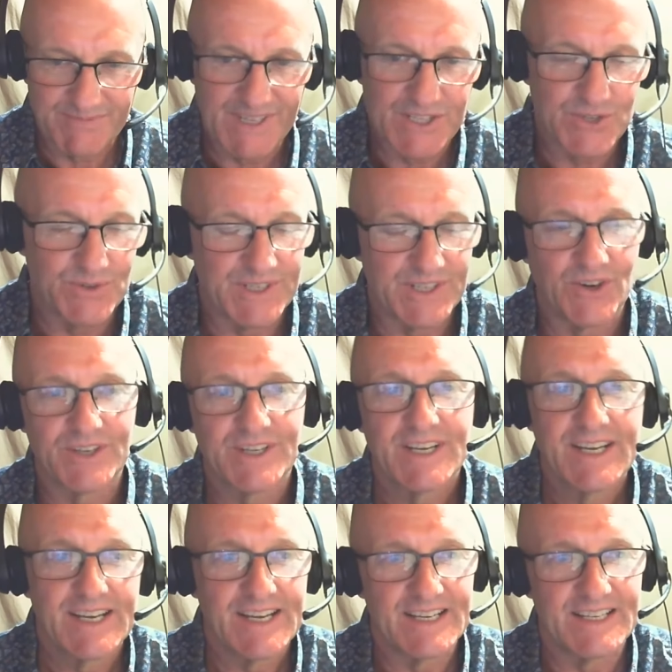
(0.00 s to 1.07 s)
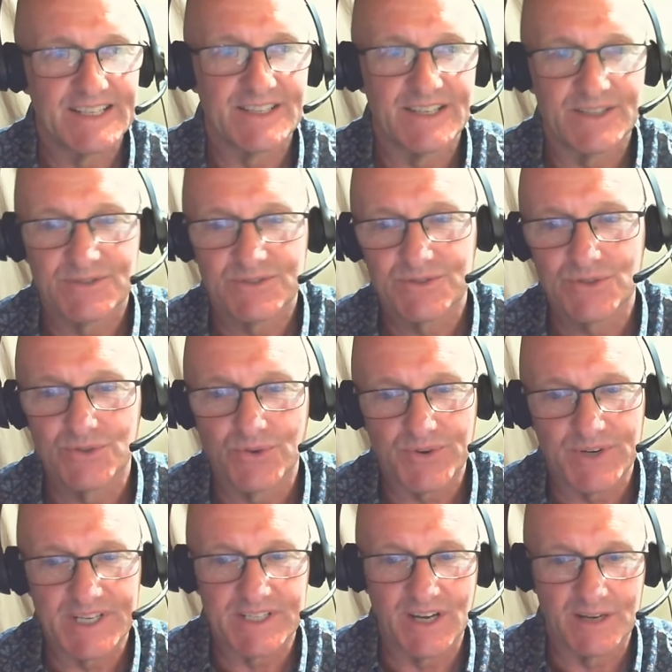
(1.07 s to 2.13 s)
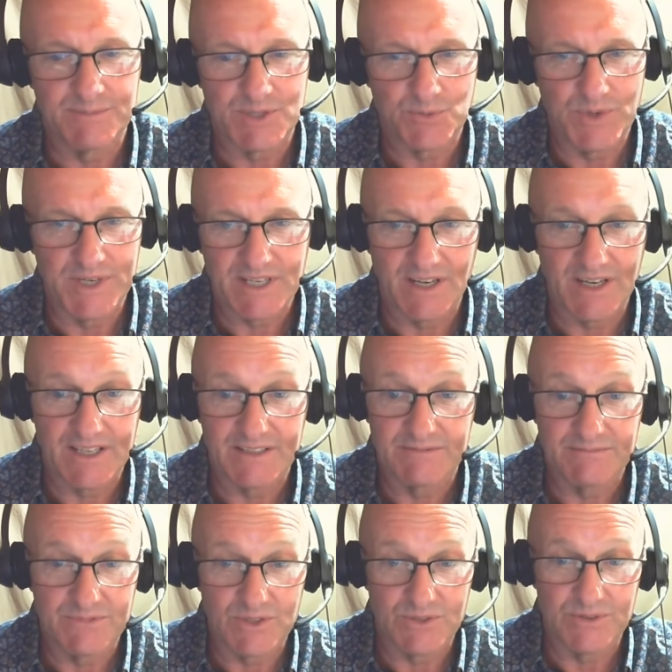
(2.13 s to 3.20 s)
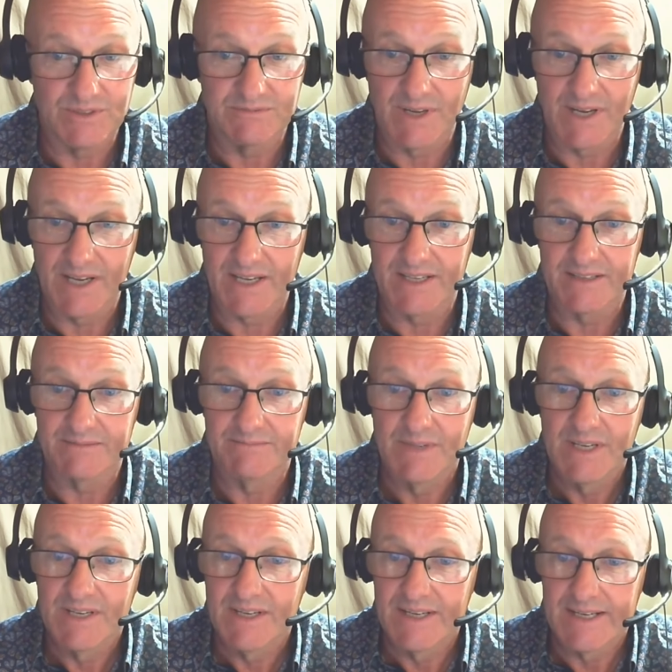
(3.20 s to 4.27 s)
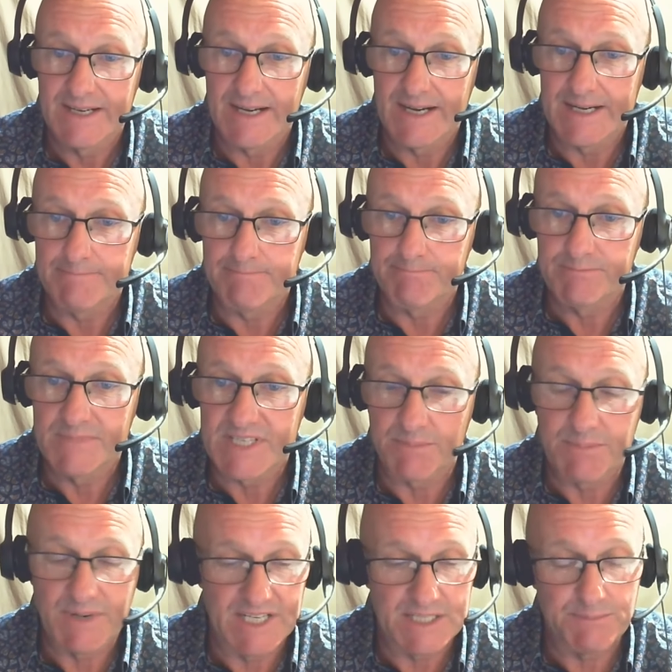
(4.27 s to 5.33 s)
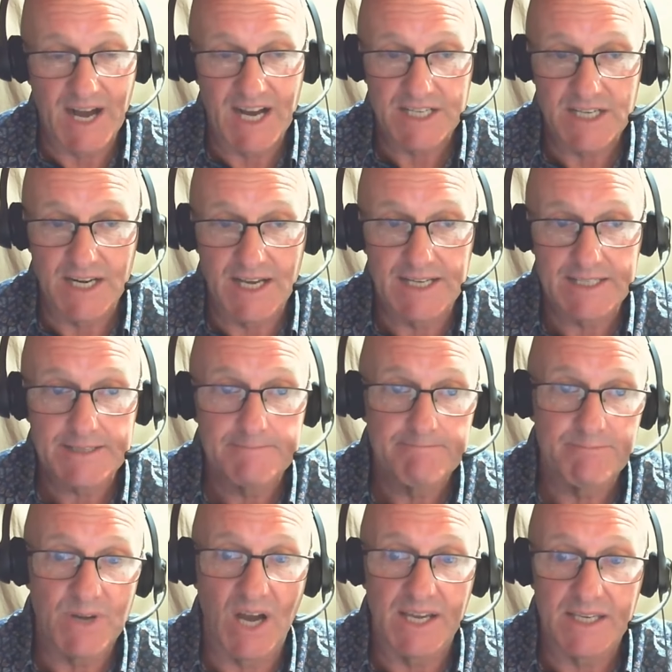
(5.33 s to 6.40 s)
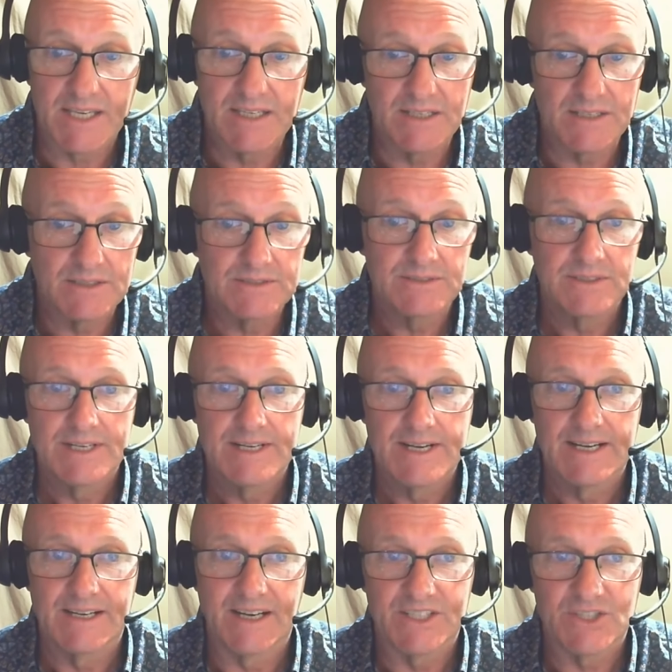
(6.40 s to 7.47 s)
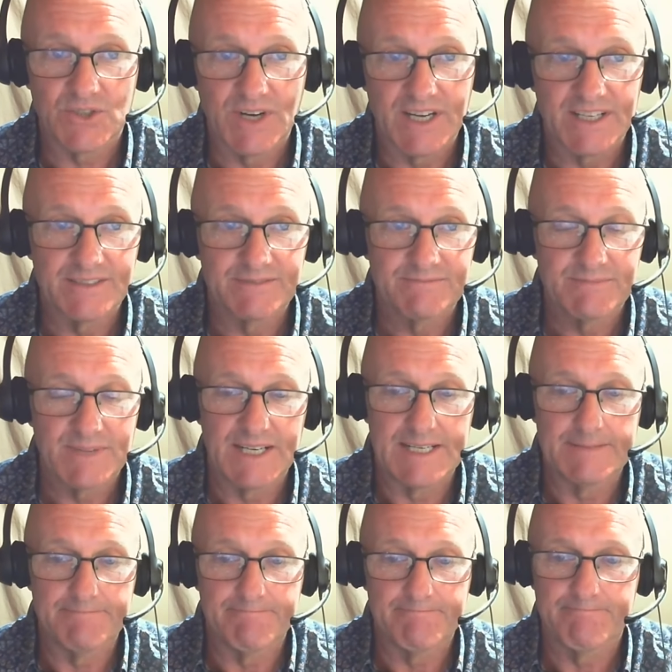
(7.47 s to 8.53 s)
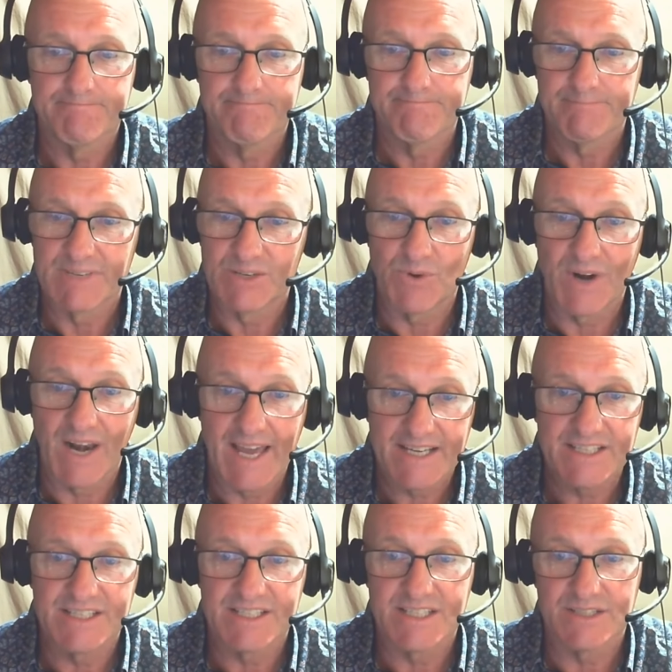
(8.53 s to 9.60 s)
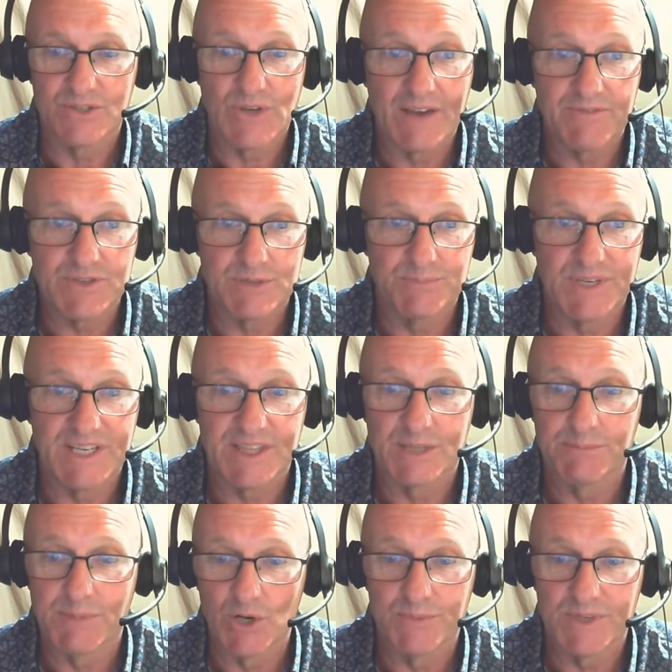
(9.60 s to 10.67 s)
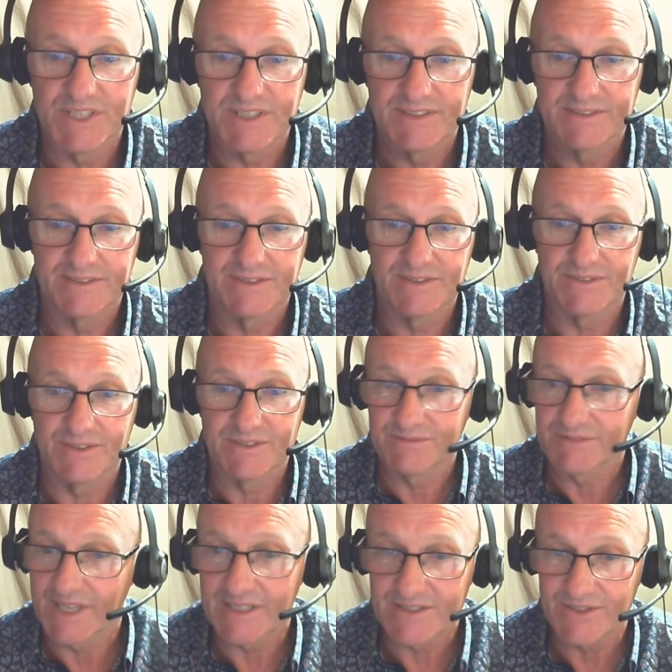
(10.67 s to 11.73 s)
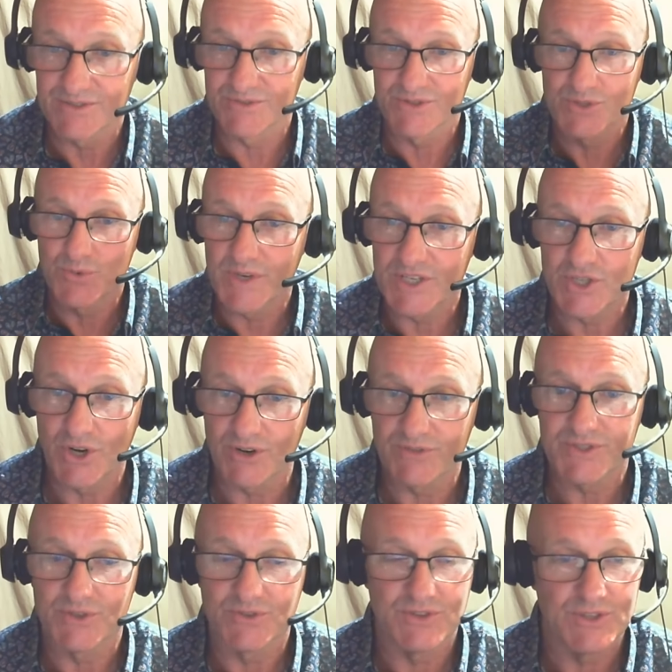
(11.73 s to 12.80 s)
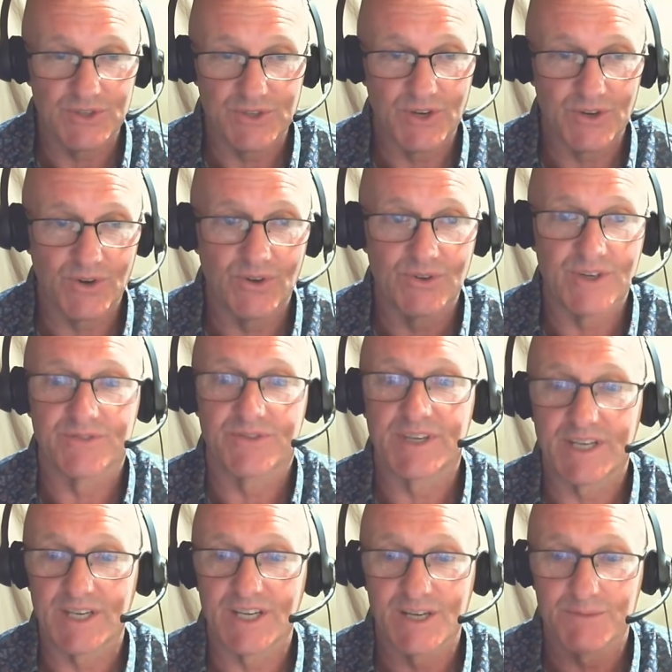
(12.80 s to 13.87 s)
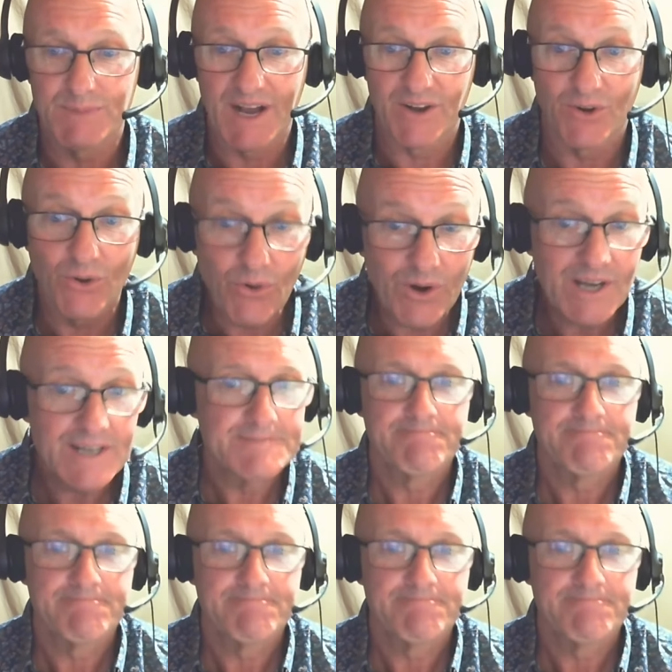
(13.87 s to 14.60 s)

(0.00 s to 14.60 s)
let you in on is that 2 or 3 times a week I do a Japanese martial art, Aikido. I train. It relaxes. You have to be in the moment. You get to switch off so that you're no longer thinking about law.